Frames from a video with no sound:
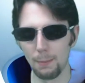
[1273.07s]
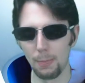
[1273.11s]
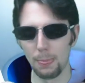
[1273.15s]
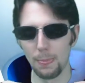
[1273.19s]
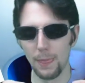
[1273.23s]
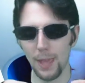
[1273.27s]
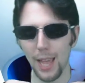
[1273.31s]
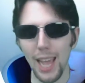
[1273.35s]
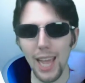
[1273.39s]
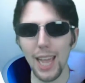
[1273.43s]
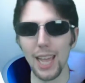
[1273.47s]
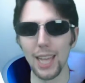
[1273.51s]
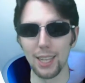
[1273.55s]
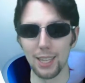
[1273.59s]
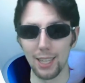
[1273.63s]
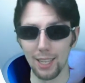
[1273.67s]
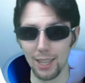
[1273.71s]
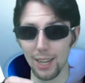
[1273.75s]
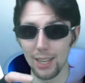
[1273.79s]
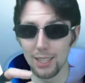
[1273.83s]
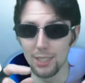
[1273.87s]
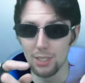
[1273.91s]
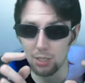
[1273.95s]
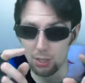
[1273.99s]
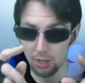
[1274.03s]
hey, can
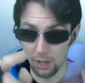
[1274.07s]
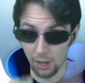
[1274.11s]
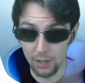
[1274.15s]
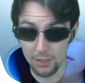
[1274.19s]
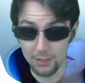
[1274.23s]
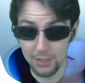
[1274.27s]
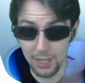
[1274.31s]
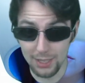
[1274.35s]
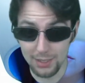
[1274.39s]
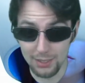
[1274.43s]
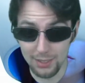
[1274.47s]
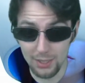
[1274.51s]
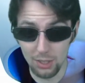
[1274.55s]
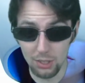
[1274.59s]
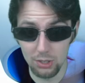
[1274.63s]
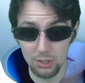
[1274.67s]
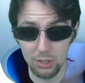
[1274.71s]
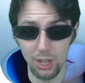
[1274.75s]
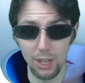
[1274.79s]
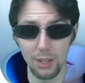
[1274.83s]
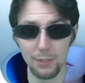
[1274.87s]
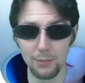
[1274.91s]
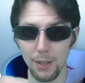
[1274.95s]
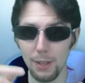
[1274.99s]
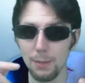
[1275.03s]
I dodge that skill
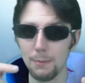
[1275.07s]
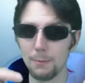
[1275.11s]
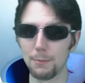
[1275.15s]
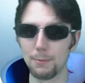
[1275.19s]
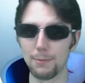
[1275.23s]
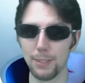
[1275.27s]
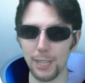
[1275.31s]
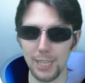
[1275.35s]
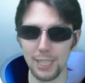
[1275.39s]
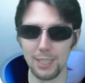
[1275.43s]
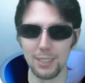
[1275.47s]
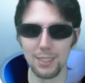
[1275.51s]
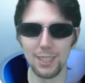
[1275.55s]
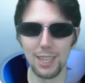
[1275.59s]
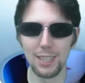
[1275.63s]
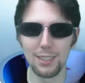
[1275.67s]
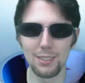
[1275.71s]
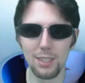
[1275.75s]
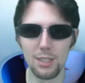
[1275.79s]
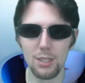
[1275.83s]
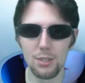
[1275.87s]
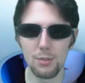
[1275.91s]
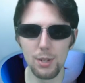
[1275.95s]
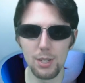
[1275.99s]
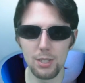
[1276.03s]
shot? If I'm Vayne in that
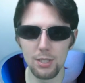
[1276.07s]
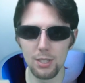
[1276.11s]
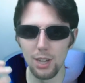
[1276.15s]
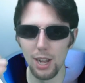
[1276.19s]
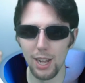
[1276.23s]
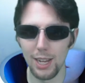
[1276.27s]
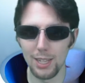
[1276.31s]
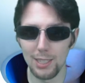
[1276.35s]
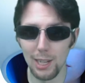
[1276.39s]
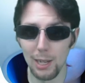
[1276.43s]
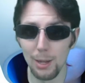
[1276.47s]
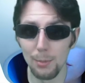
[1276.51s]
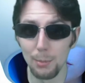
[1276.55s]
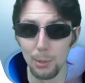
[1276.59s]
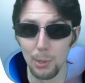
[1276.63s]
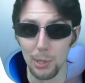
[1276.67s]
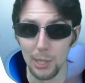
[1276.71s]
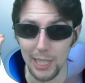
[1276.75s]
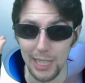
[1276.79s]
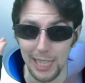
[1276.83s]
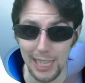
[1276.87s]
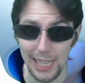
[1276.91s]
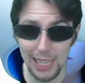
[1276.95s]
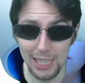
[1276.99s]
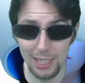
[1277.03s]
situation, I
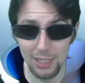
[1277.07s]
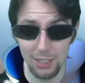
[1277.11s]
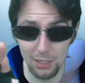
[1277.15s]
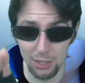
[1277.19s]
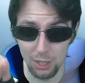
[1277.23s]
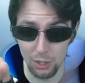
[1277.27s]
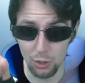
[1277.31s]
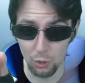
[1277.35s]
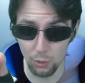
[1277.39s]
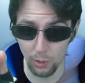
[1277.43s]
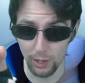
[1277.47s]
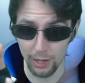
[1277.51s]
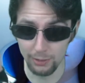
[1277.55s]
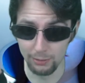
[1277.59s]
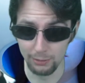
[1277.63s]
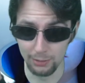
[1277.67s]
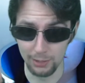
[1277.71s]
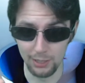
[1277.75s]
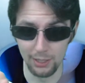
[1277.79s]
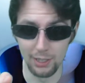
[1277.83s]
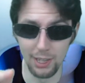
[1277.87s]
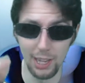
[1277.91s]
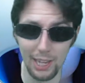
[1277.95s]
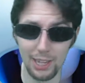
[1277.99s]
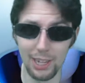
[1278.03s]
tumble into Draven
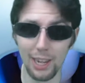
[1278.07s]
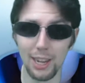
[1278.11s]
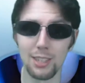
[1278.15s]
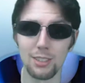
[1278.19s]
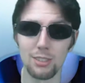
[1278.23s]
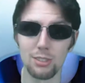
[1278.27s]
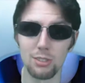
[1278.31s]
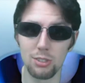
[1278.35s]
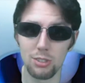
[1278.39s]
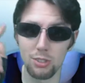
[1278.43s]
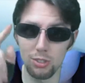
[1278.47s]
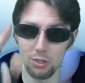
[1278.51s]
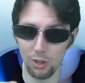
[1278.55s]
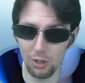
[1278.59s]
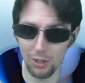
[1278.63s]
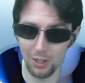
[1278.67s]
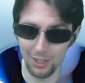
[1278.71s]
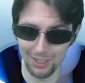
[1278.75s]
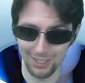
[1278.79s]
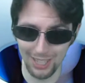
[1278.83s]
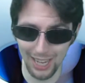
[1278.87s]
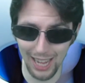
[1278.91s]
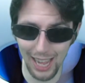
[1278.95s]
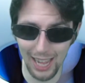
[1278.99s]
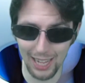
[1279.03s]
and I start
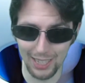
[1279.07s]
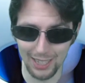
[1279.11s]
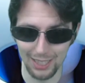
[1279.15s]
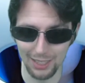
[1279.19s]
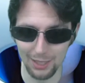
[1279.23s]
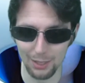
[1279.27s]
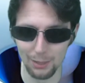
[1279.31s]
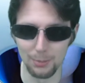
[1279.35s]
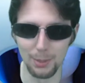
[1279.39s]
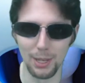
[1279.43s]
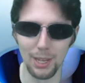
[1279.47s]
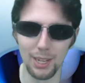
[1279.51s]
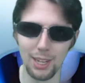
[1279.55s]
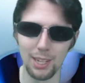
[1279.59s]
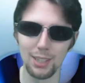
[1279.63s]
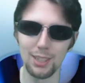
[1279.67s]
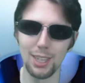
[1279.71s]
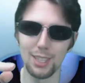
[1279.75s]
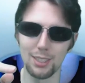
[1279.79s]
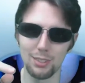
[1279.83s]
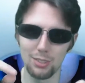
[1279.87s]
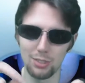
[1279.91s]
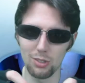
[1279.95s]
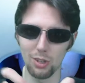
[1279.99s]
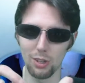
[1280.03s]
attacking him. And I
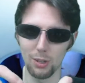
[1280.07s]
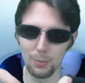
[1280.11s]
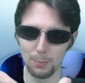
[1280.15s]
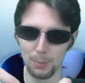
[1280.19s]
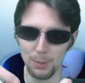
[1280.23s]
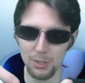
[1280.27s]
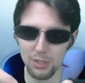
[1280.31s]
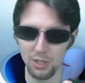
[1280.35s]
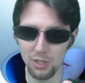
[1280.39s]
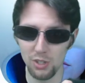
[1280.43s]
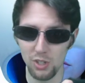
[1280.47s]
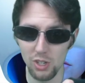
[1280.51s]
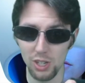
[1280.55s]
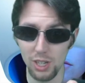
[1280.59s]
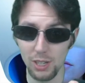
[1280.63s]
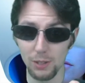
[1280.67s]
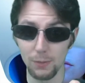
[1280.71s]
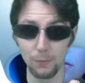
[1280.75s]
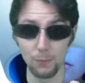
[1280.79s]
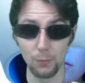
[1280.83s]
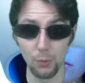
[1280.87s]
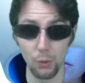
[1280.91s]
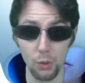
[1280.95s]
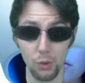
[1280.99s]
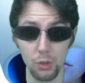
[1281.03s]
like start positioning
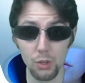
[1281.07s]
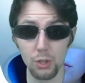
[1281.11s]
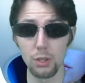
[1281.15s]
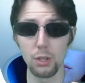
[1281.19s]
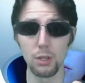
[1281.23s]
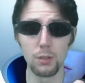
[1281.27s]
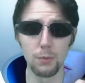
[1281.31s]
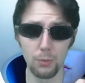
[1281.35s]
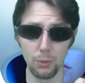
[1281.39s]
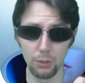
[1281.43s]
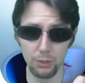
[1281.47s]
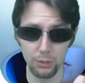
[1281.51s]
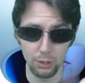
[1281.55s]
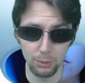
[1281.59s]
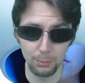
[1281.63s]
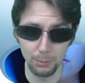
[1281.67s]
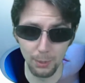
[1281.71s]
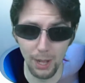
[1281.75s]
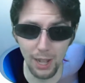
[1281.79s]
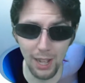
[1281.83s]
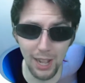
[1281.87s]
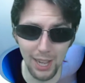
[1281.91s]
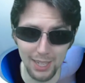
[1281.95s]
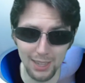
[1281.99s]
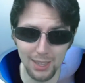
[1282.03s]
further and further
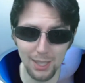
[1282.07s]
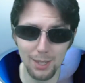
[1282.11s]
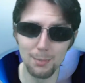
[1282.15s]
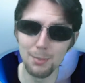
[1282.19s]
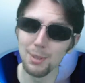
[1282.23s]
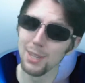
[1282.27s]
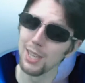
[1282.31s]
behind them